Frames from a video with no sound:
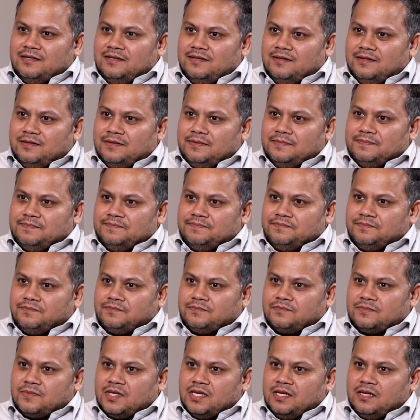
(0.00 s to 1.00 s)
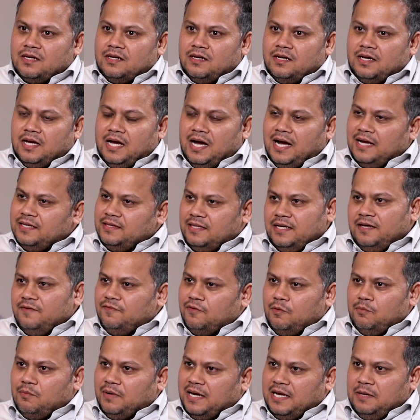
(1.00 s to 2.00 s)
I think
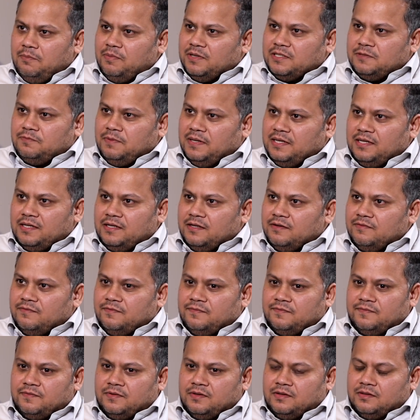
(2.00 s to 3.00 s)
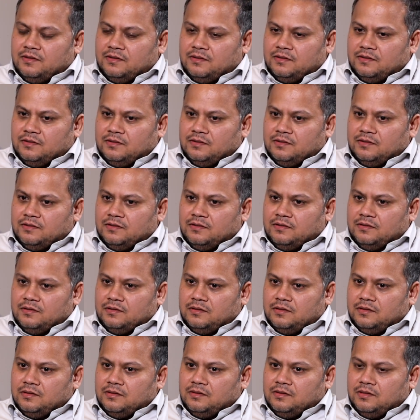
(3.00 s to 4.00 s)
from my perspective,
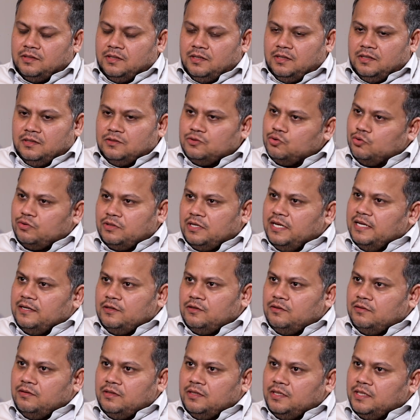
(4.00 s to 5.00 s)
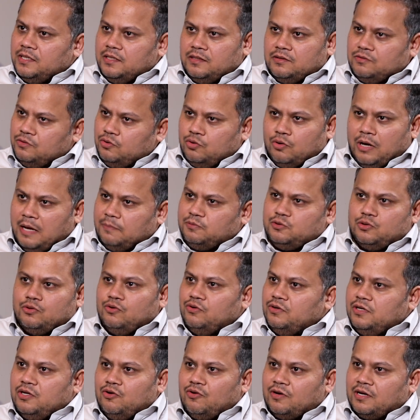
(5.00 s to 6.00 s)
you
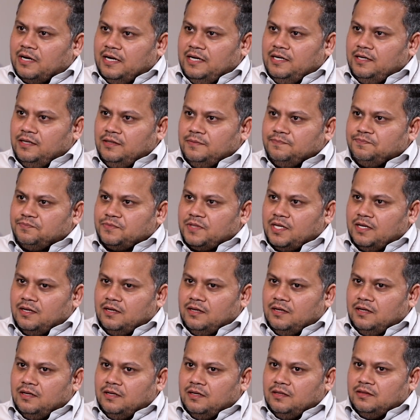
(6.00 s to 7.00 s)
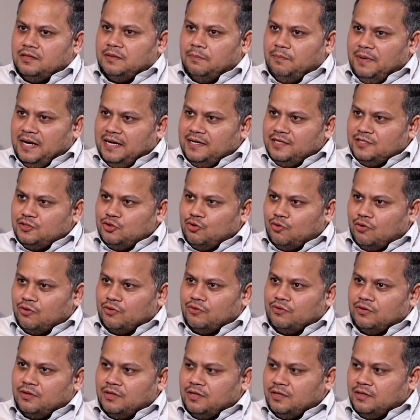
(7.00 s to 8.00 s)
absolutely are right. The bet is not
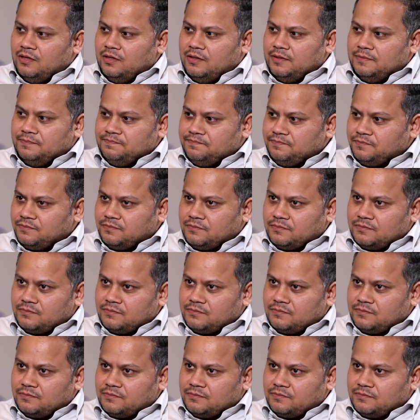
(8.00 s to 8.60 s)
on the